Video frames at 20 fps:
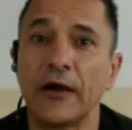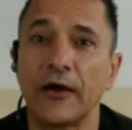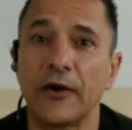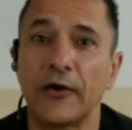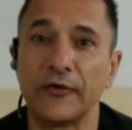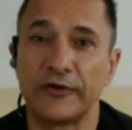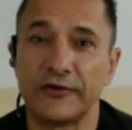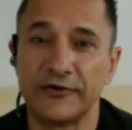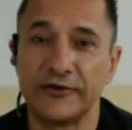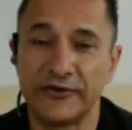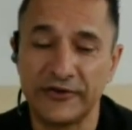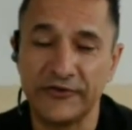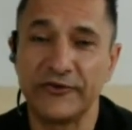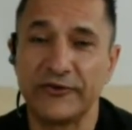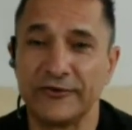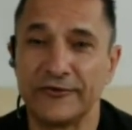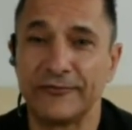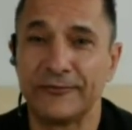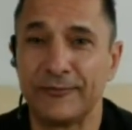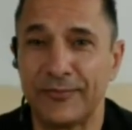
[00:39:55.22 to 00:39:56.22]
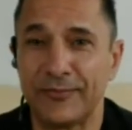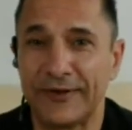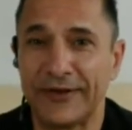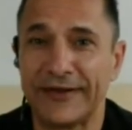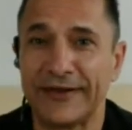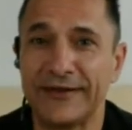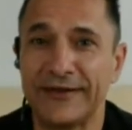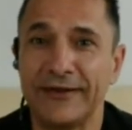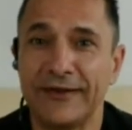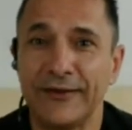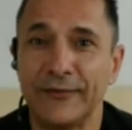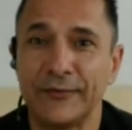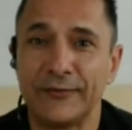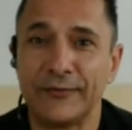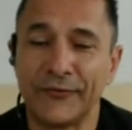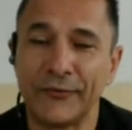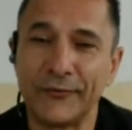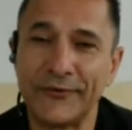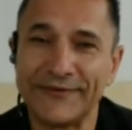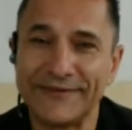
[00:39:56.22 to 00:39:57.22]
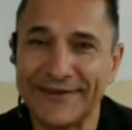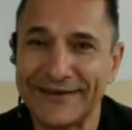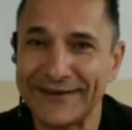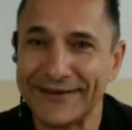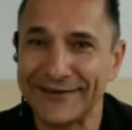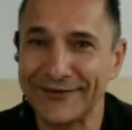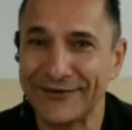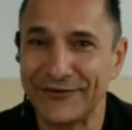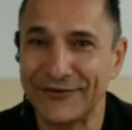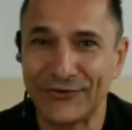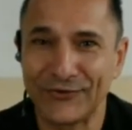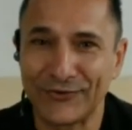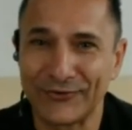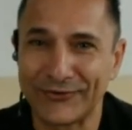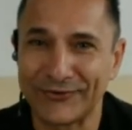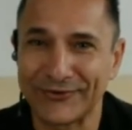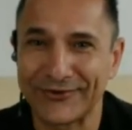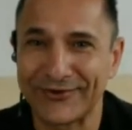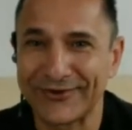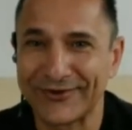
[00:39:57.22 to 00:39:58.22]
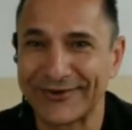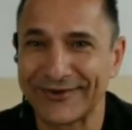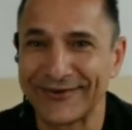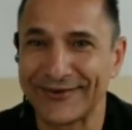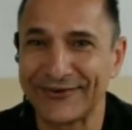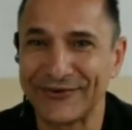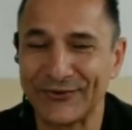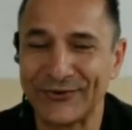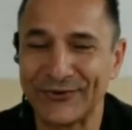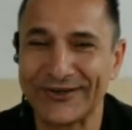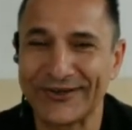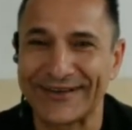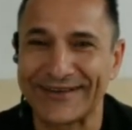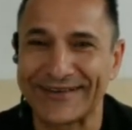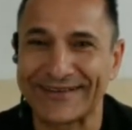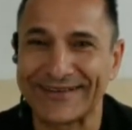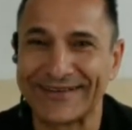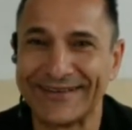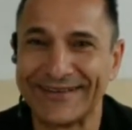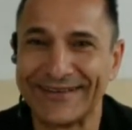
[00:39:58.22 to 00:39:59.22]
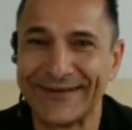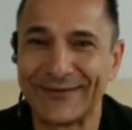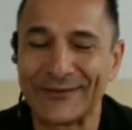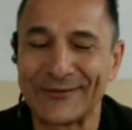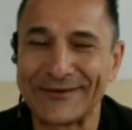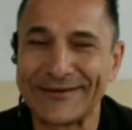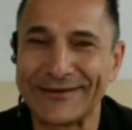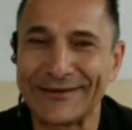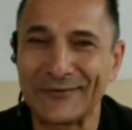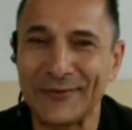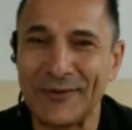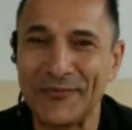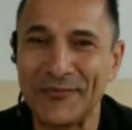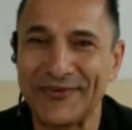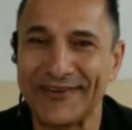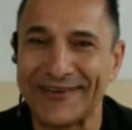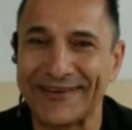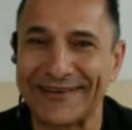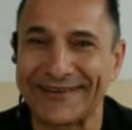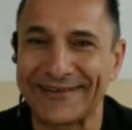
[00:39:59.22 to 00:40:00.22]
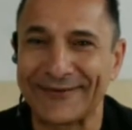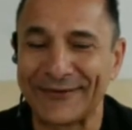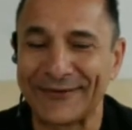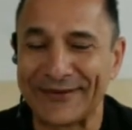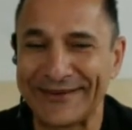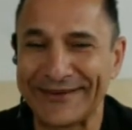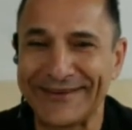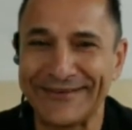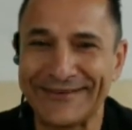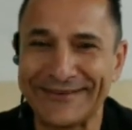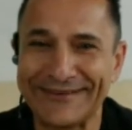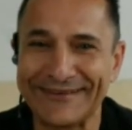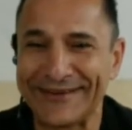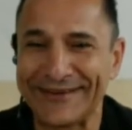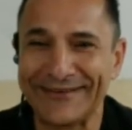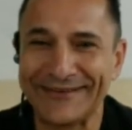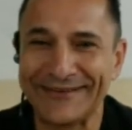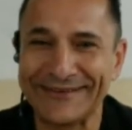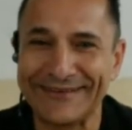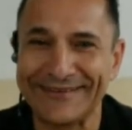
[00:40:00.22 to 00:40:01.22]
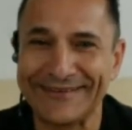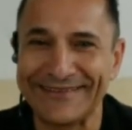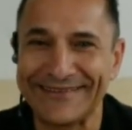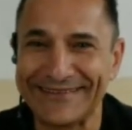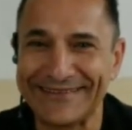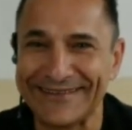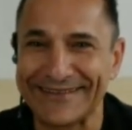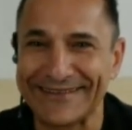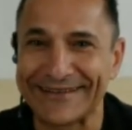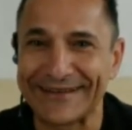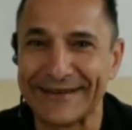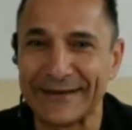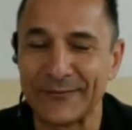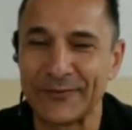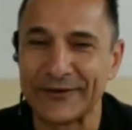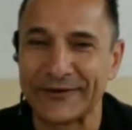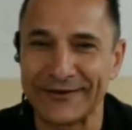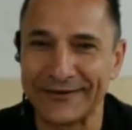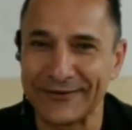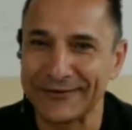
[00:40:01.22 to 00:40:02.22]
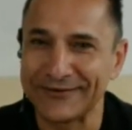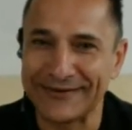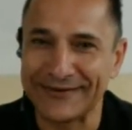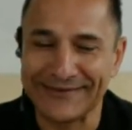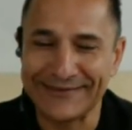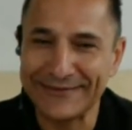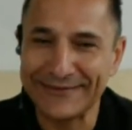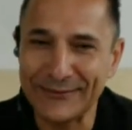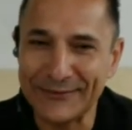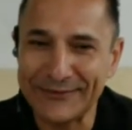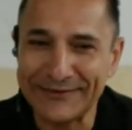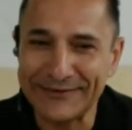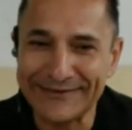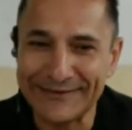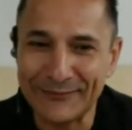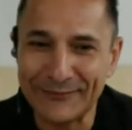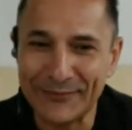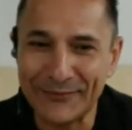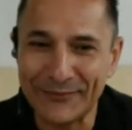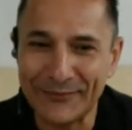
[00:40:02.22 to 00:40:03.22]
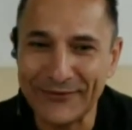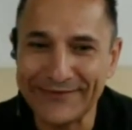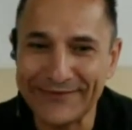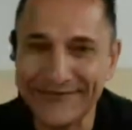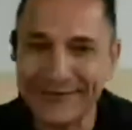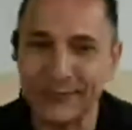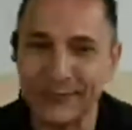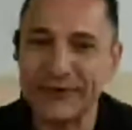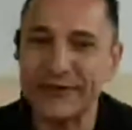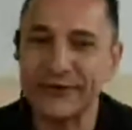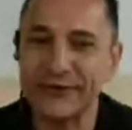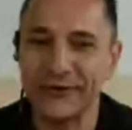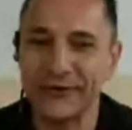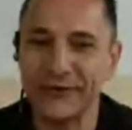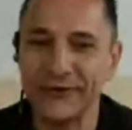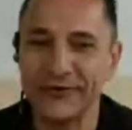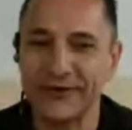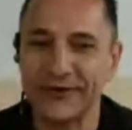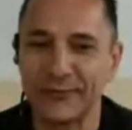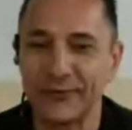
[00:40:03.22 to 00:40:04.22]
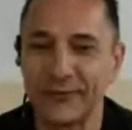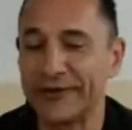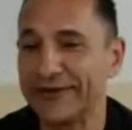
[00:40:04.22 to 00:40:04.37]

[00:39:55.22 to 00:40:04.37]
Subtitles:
On the digital plane, we've always taken the shortcut. We need a website. Well, here it is, tick. But does it do what it's supposed to do? We need content.